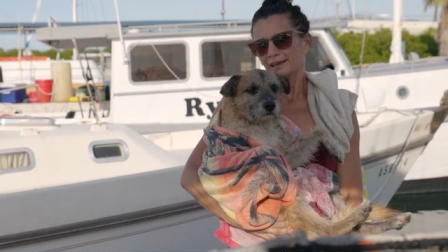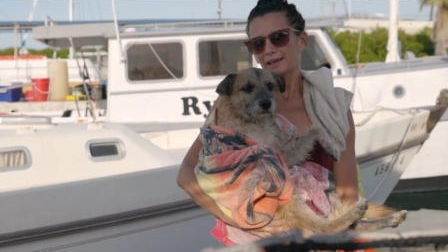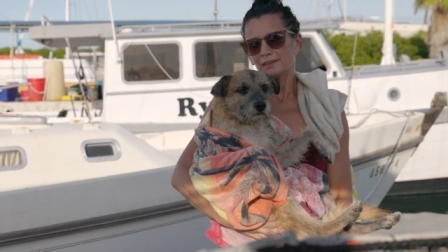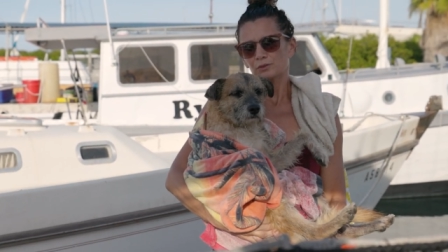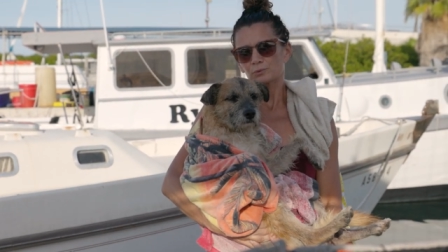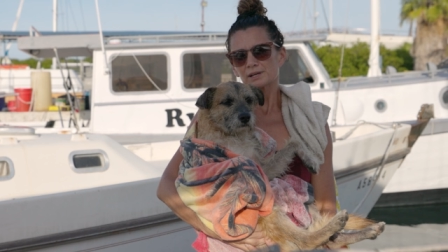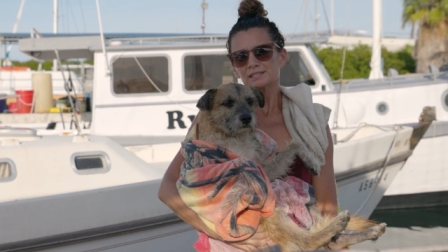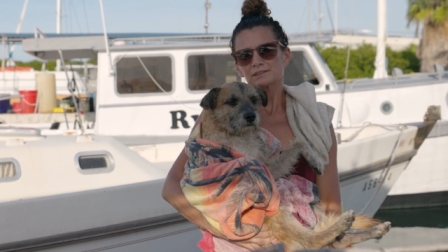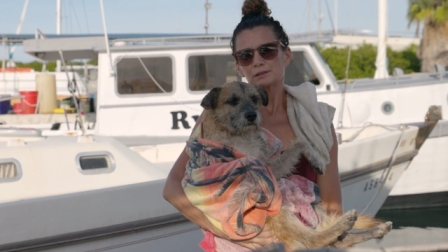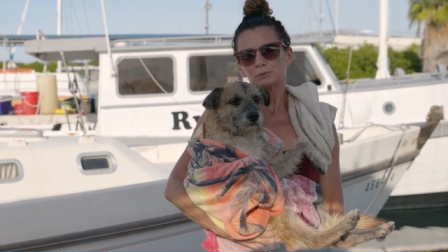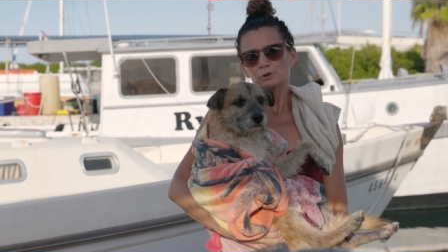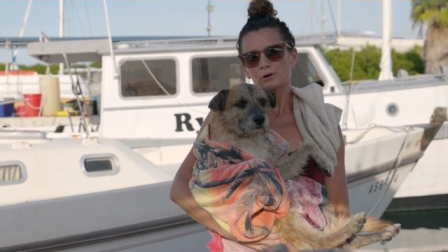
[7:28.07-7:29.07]
And the rest
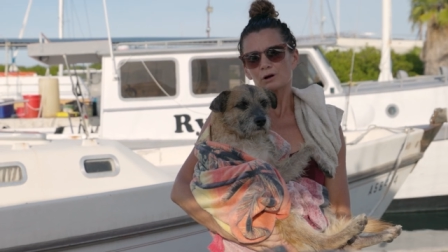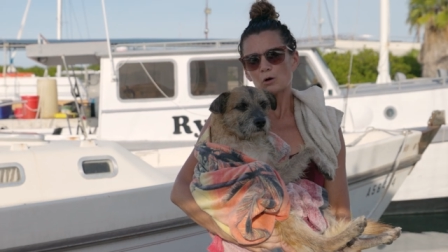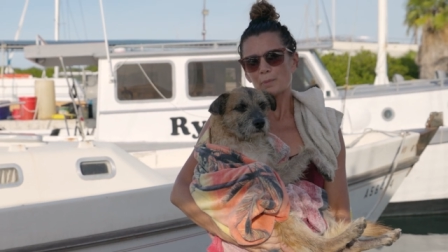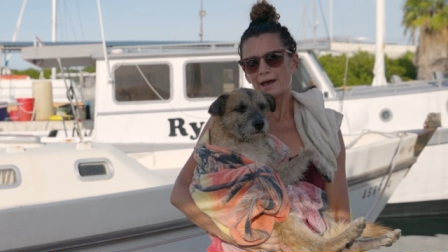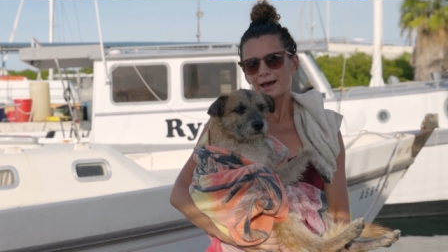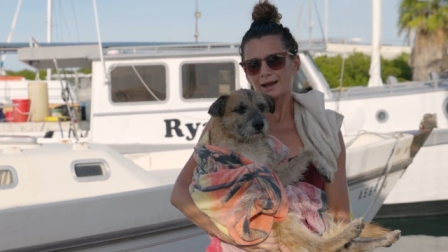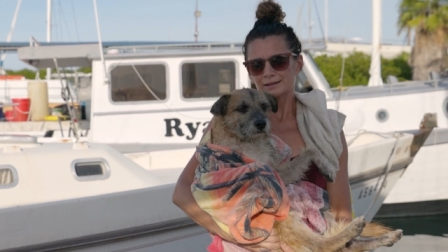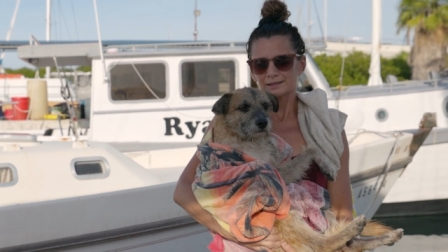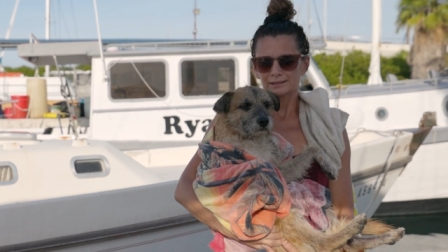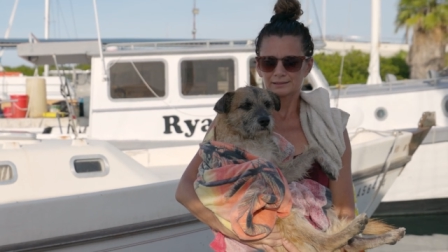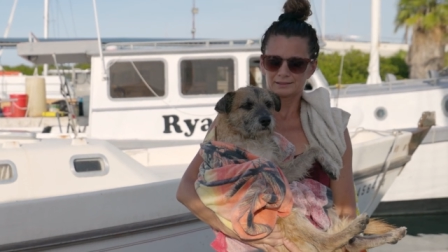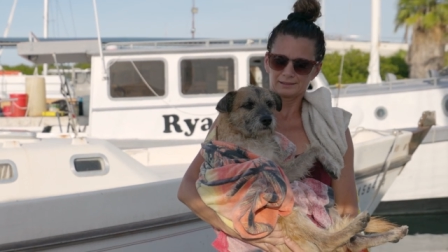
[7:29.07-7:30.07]
of them are all a pack.
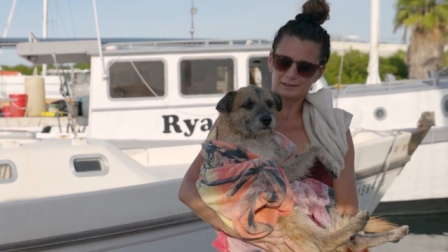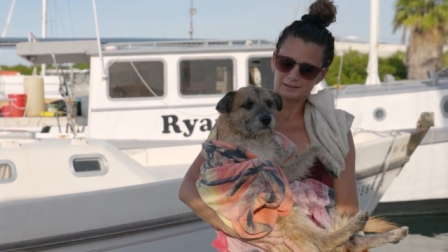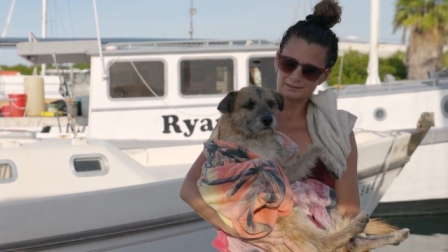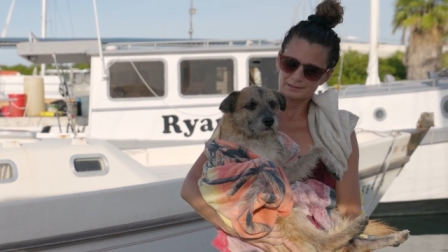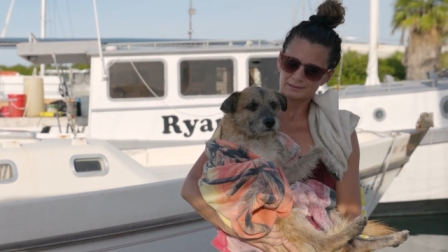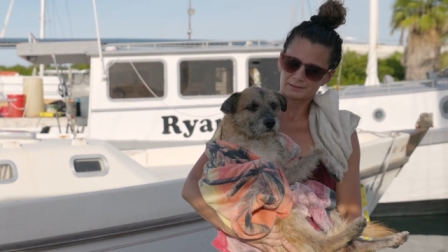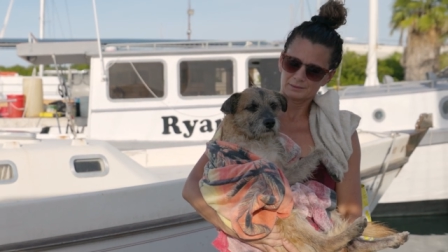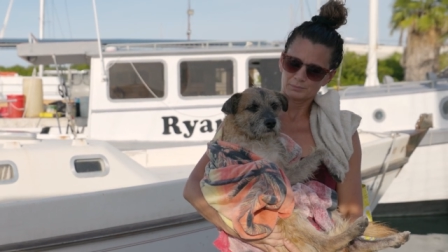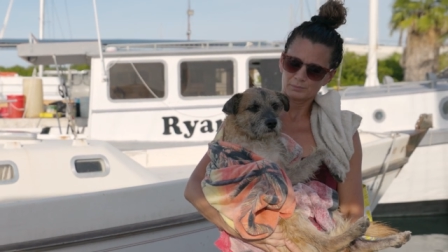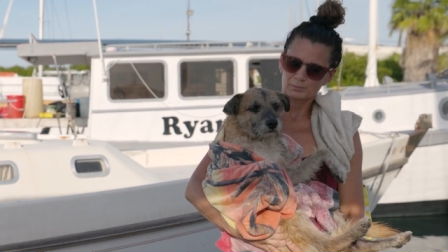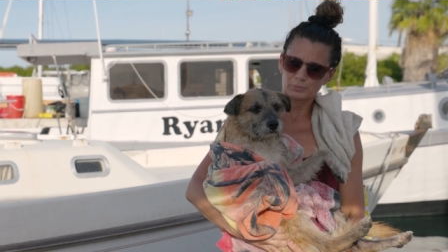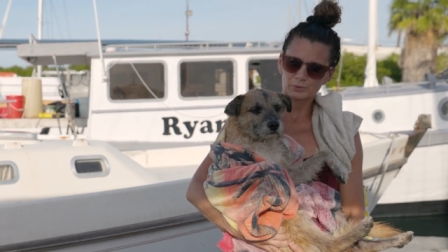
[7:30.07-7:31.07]
And
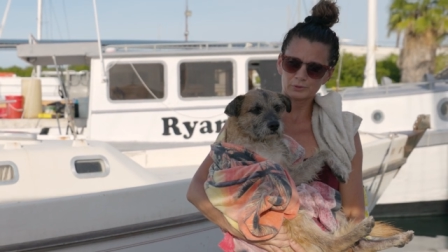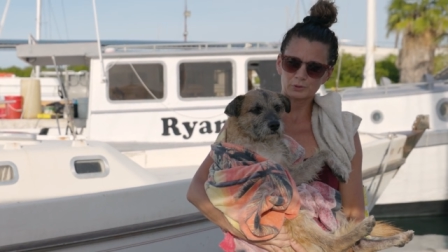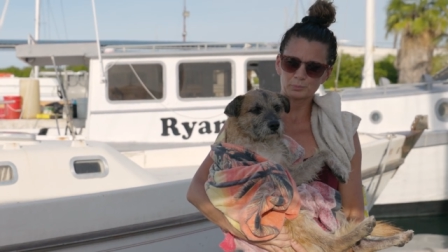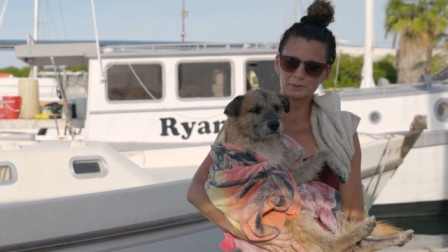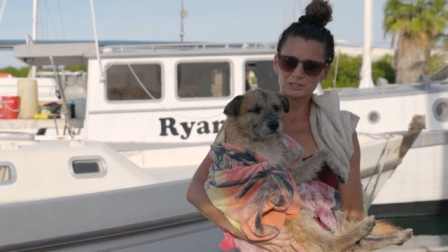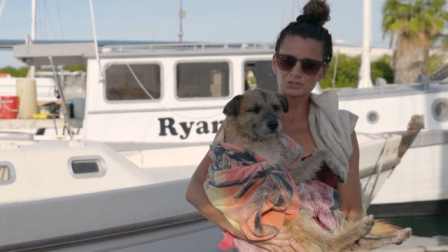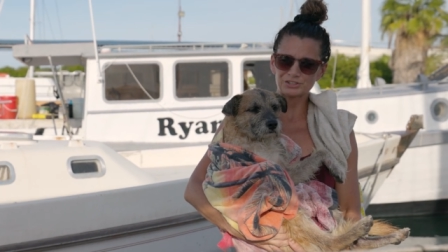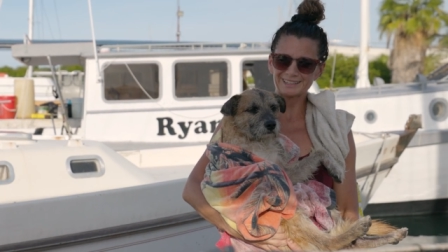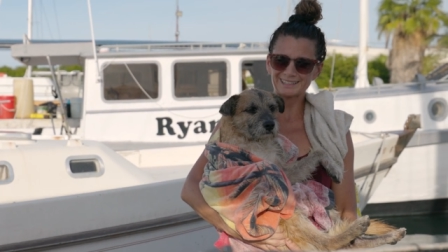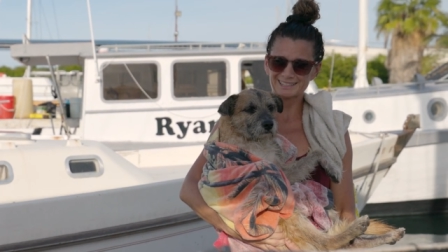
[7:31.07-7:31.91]
poor little Benji